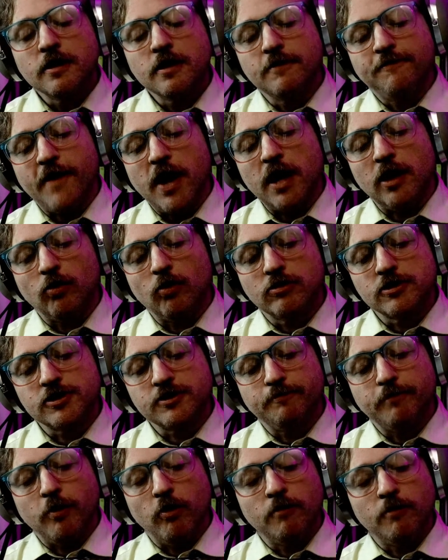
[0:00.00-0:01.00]
the
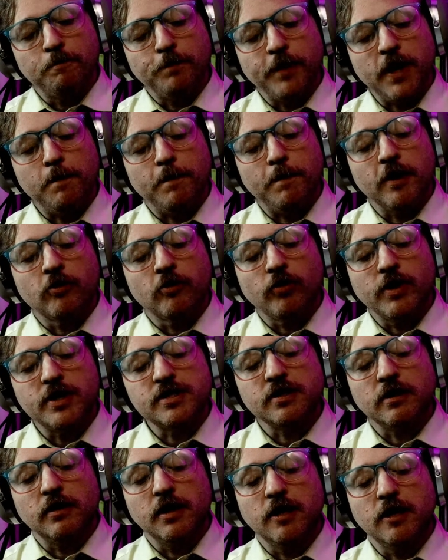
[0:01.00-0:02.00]
followers of Bo and Peep
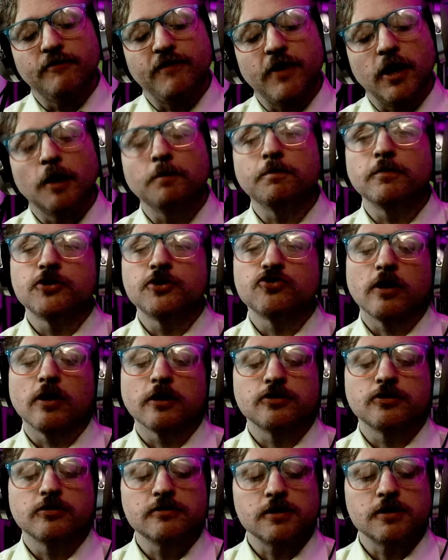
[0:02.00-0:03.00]
increasingly developed the
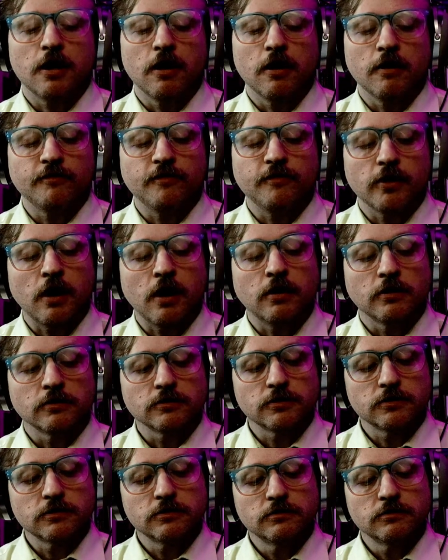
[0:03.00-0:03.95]
structures of a cult.